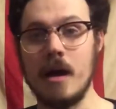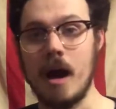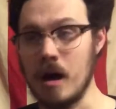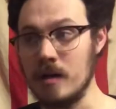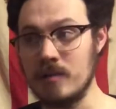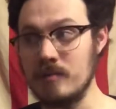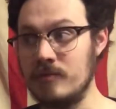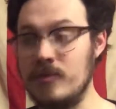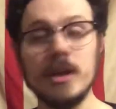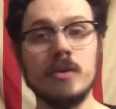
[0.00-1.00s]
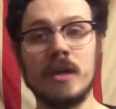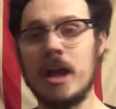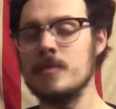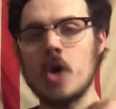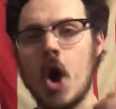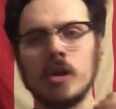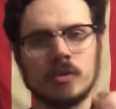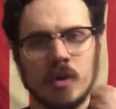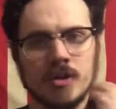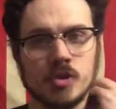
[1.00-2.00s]
of video games all
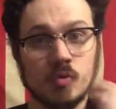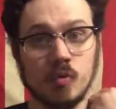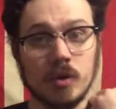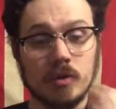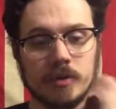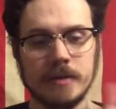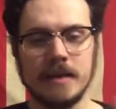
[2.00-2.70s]
across the world.